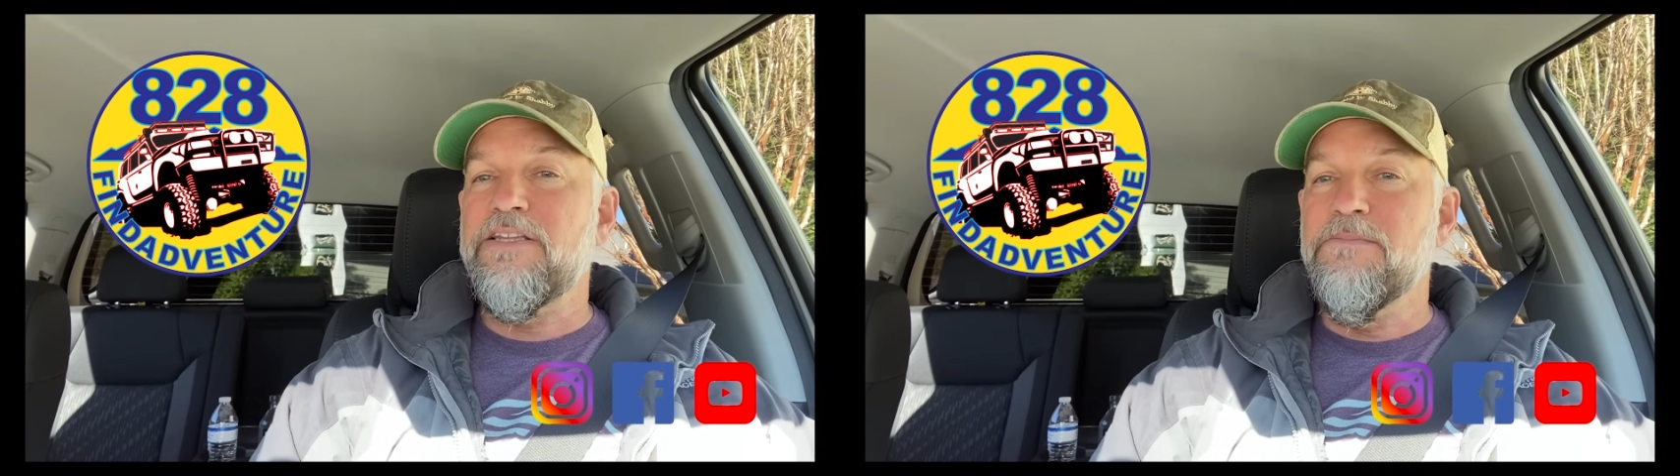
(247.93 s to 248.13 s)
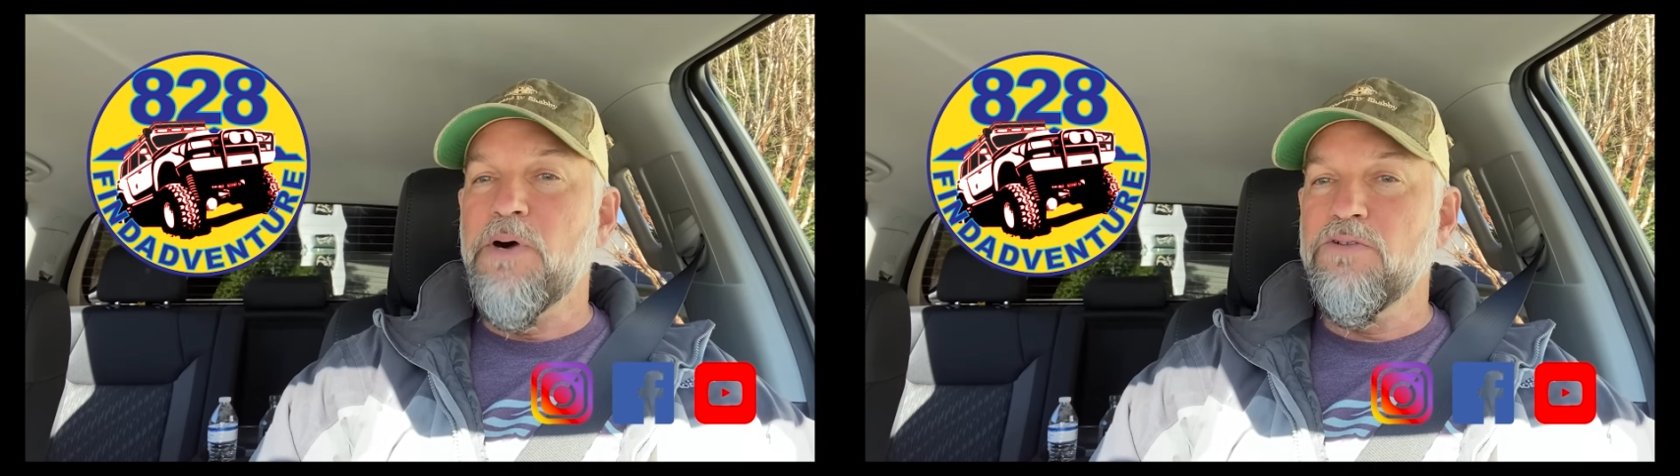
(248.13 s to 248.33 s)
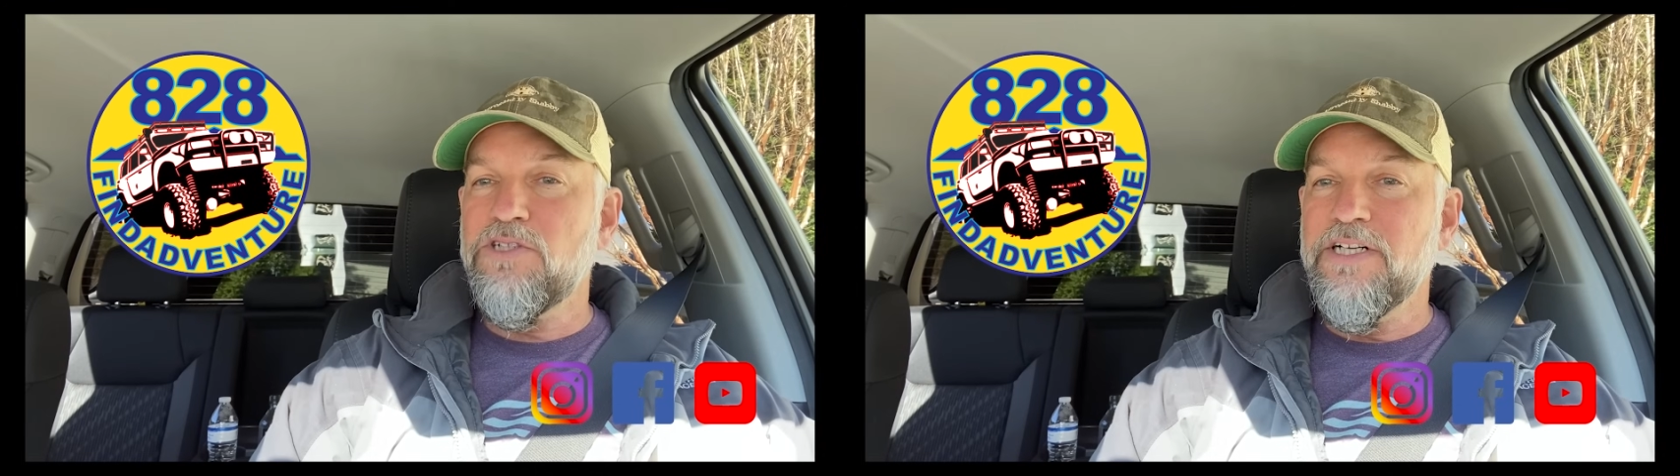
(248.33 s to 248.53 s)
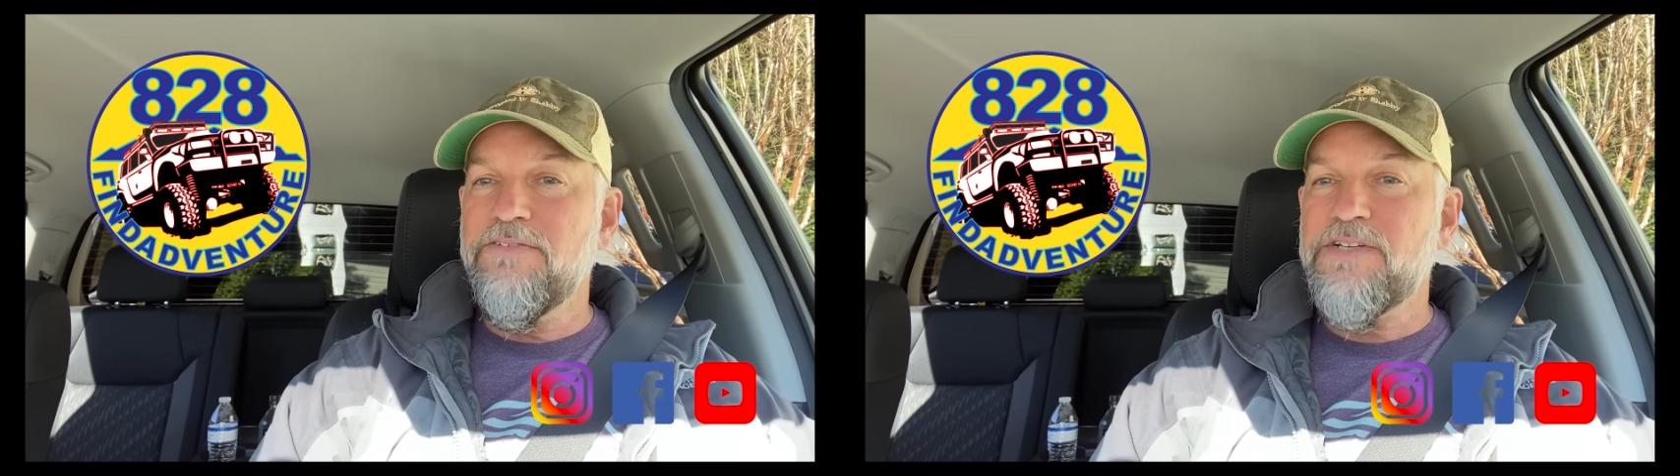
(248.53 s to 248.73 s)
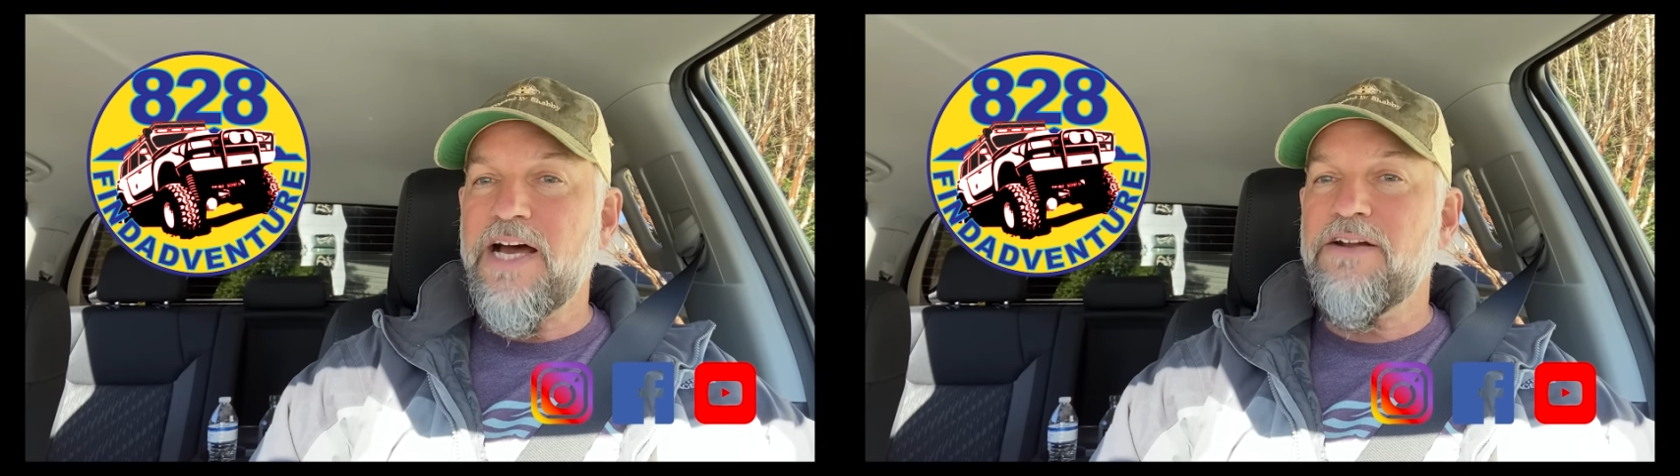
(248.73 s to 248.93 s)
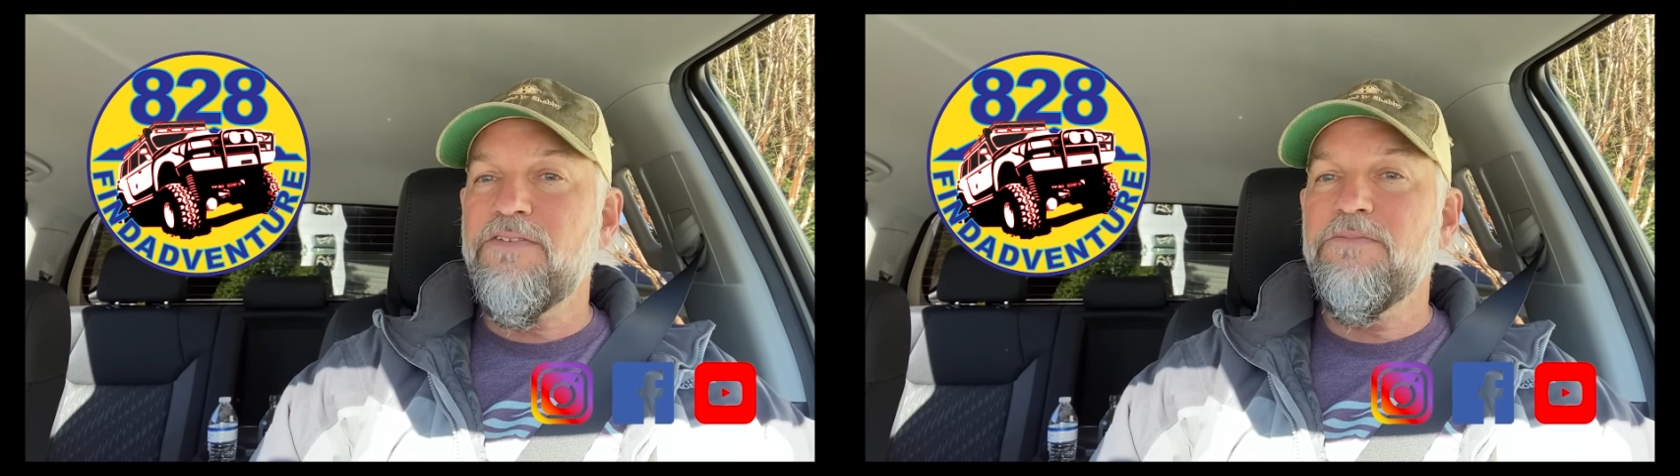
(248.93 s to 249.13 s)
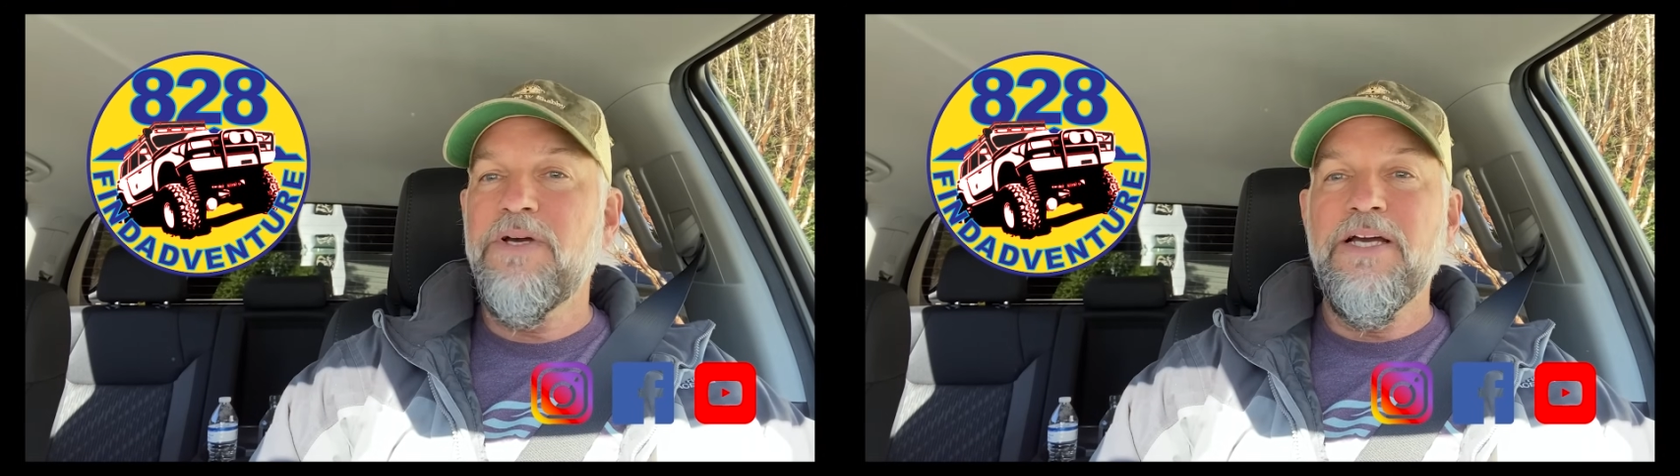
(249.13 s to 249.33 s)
the most lift out of them,